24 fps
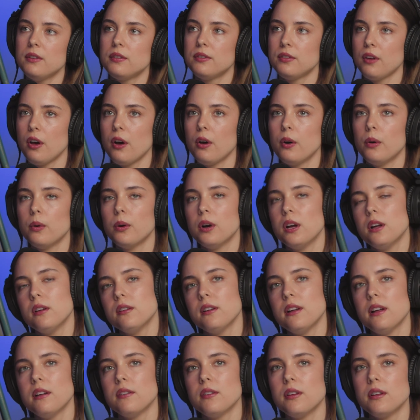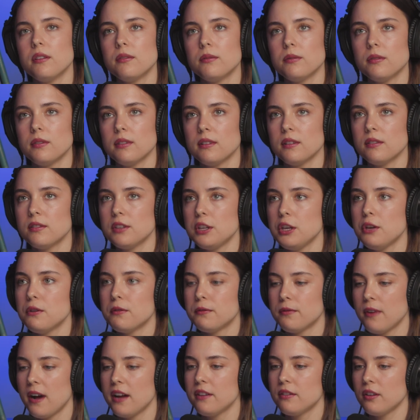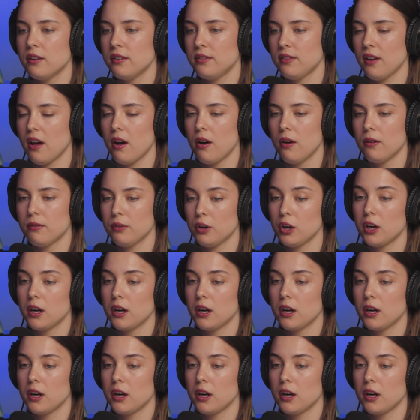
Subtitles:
So you find yourself,